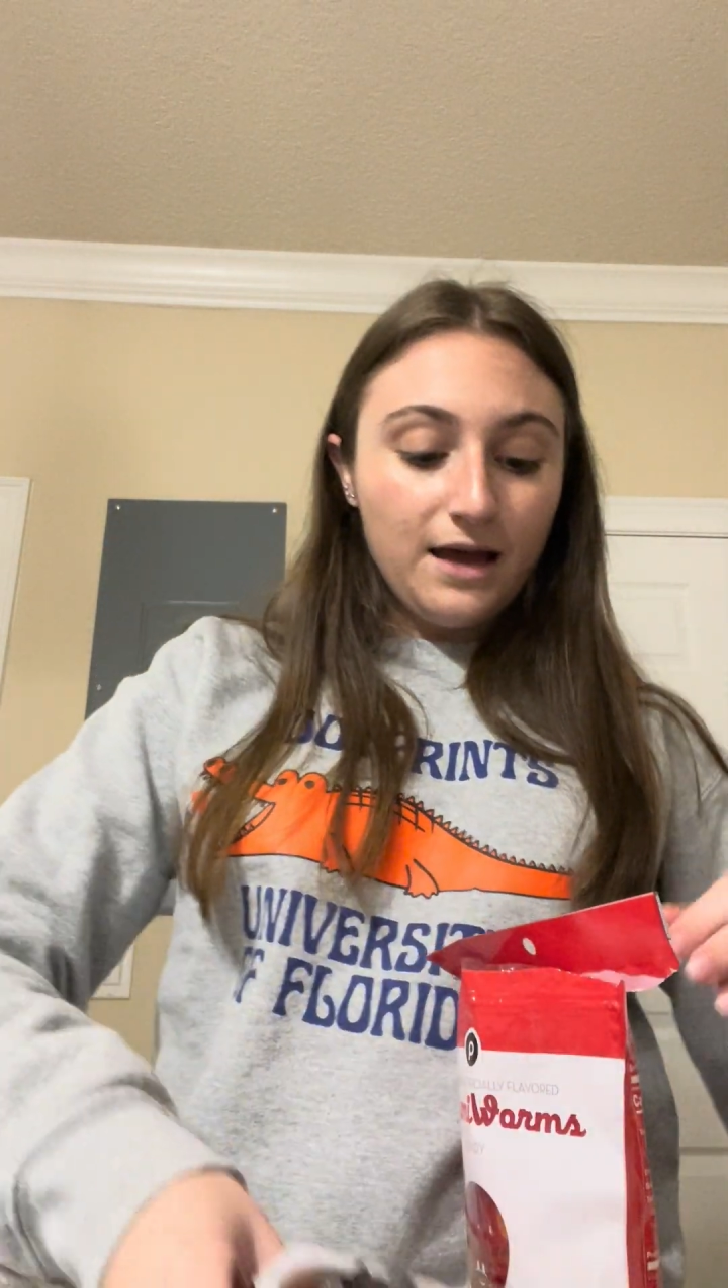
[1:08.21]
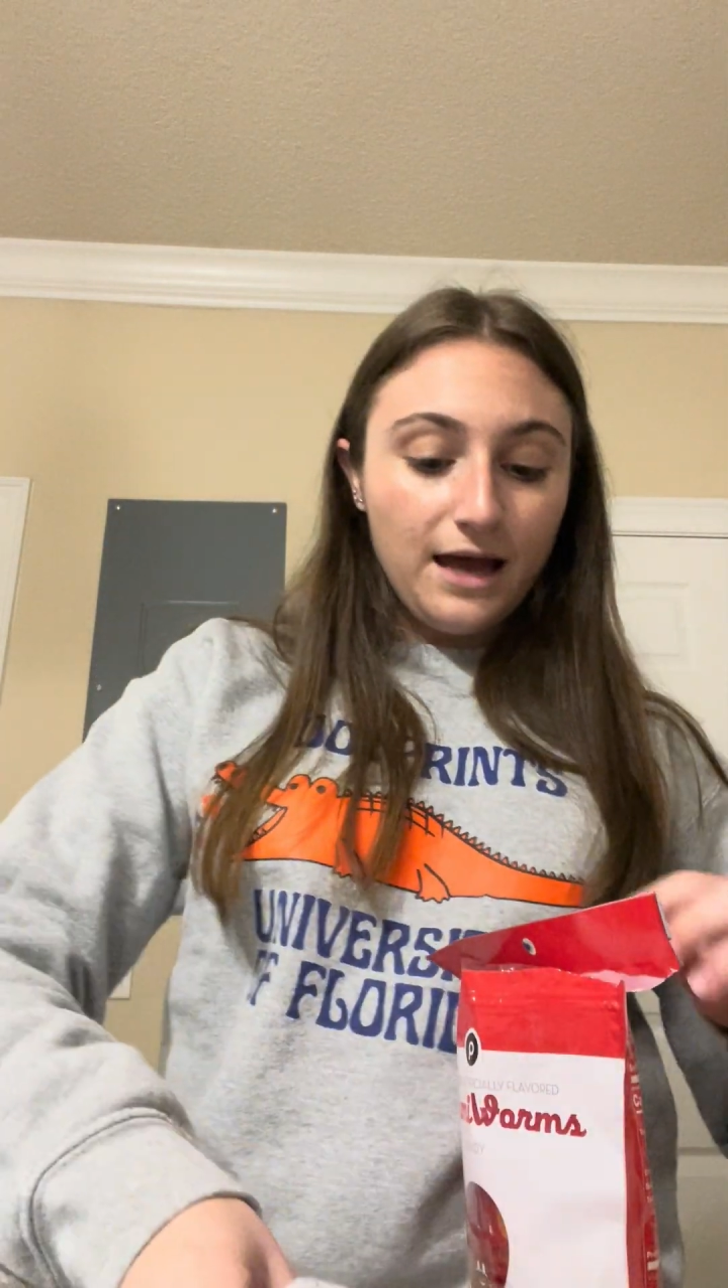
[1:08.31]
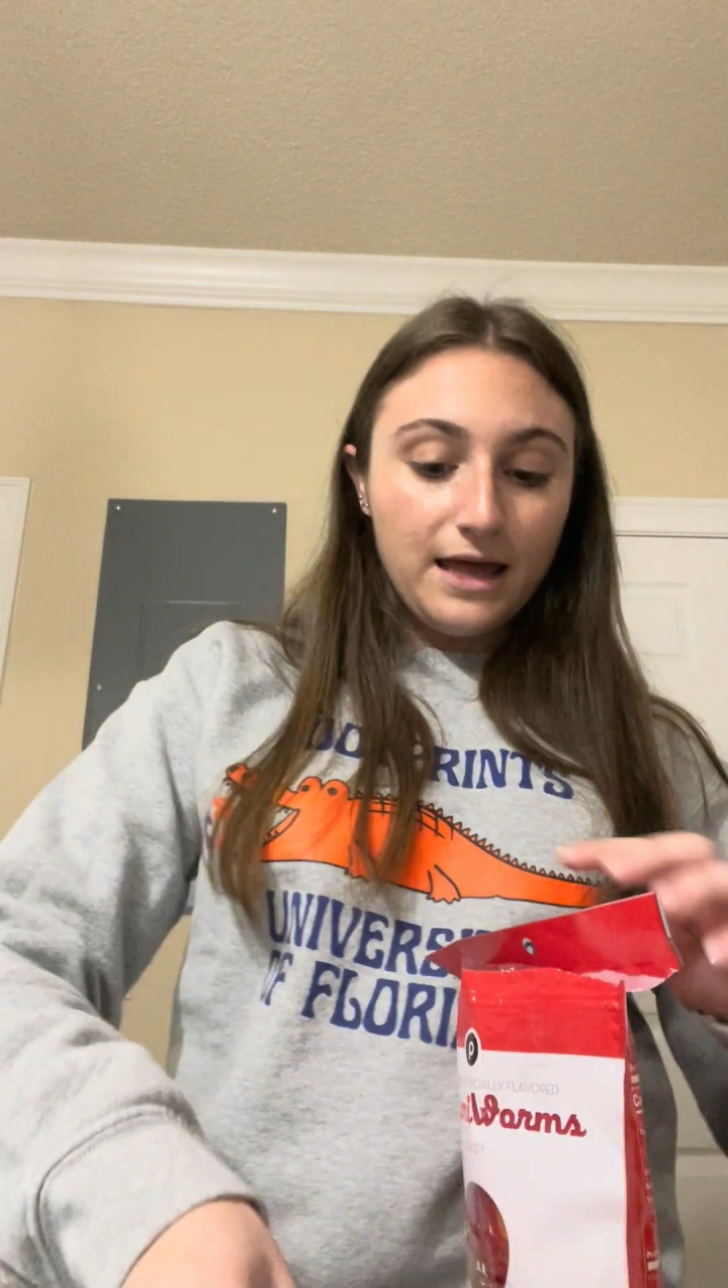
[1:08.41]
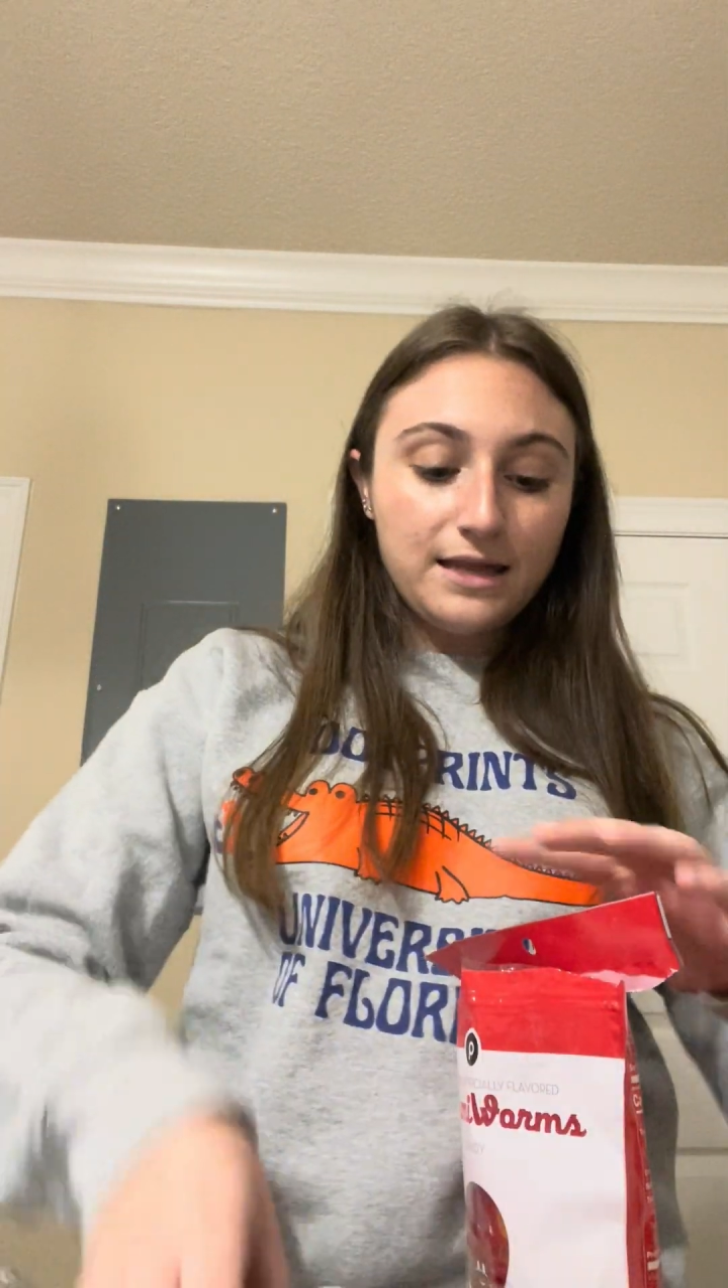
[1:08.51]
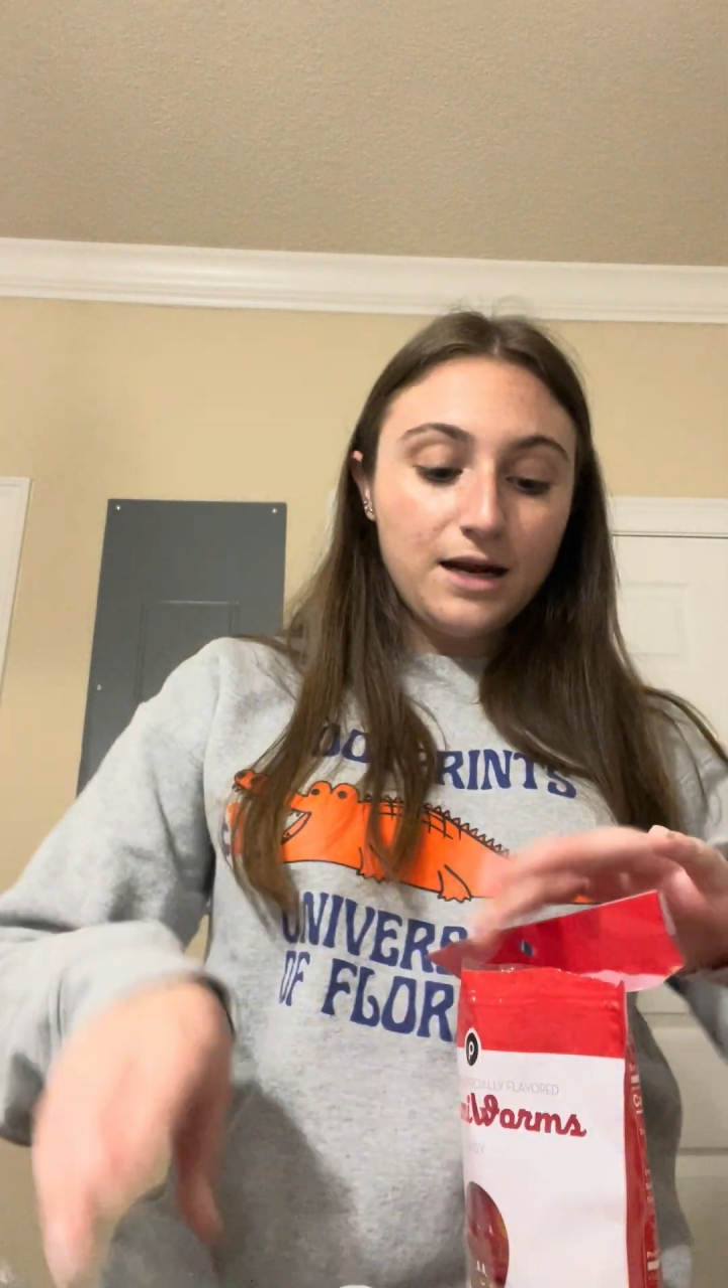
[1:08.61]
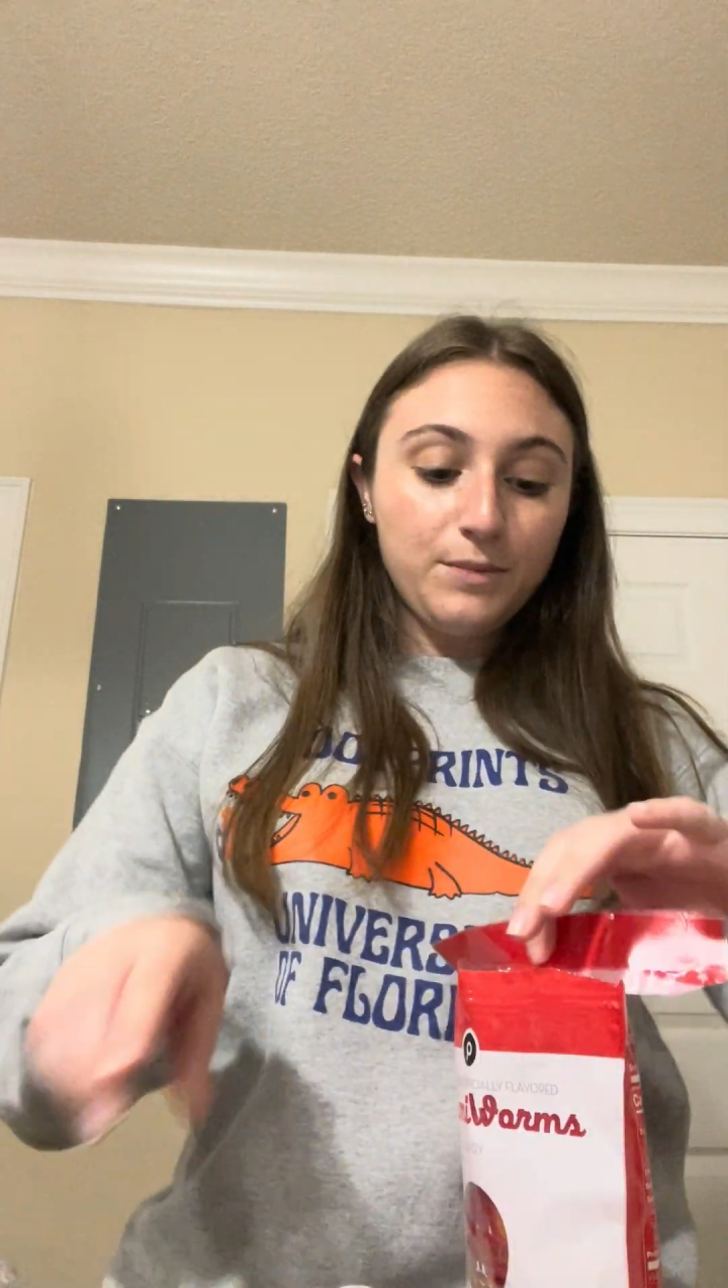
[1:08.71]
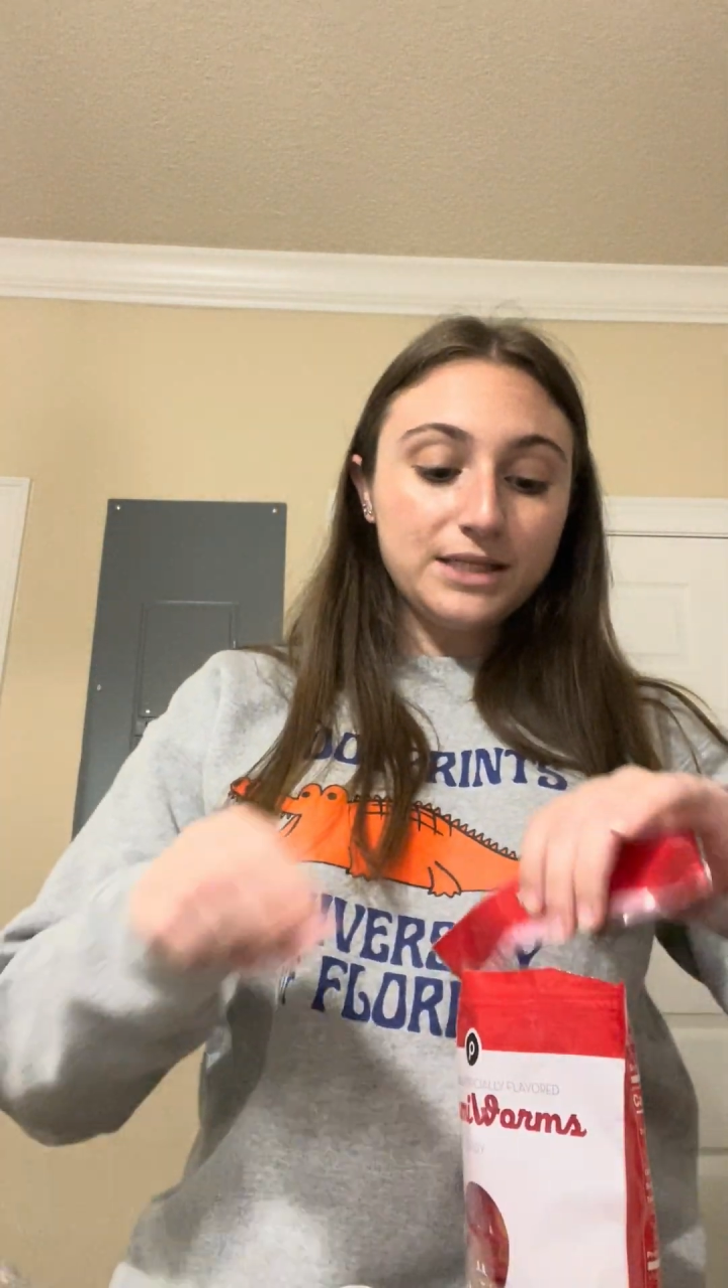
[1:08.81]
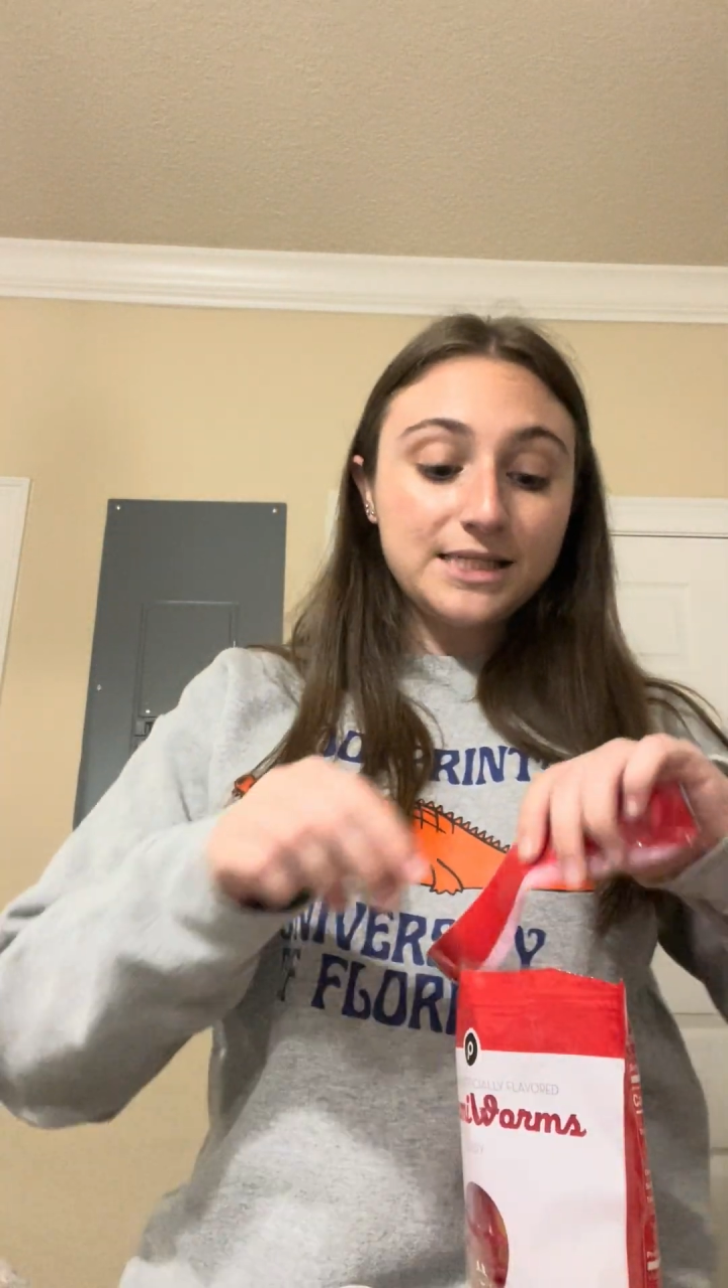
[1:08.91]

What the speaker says: And then I'm gonna